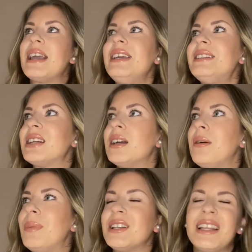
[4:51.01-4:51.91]
eat,
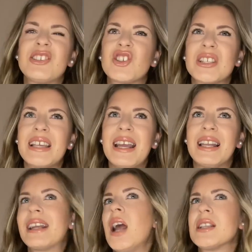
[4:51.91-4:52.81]
but let's just say
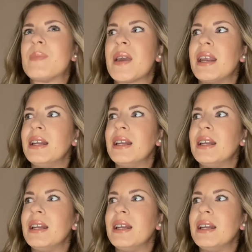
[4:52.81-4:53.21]
like not spaghetti.